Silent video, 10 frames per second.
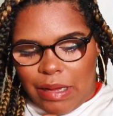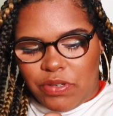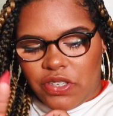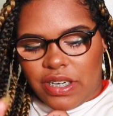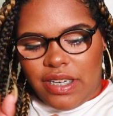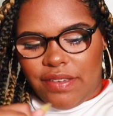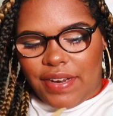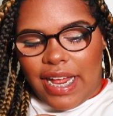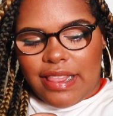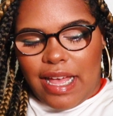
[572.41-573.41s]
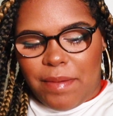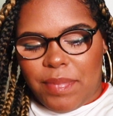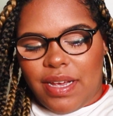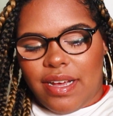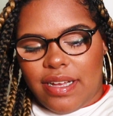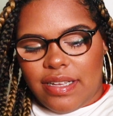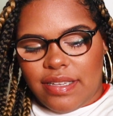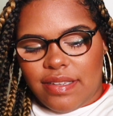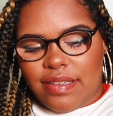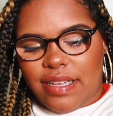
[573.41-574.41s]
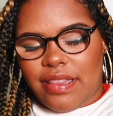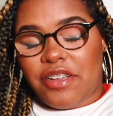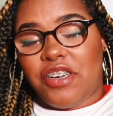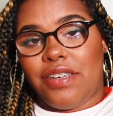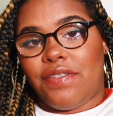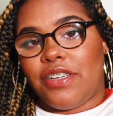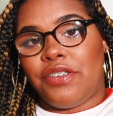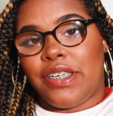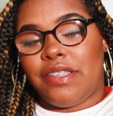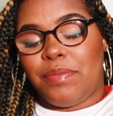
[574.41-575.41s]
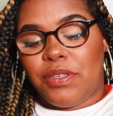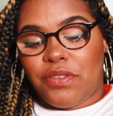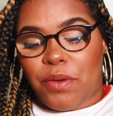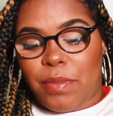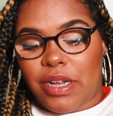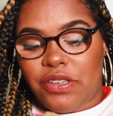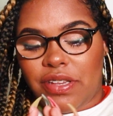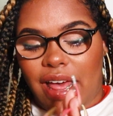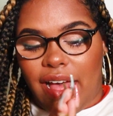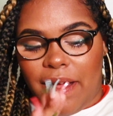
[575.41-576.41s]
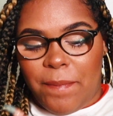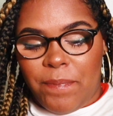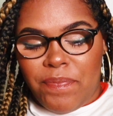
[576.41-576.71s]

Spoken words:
I'm just gonna leave it at that because it literally frustrates me so much that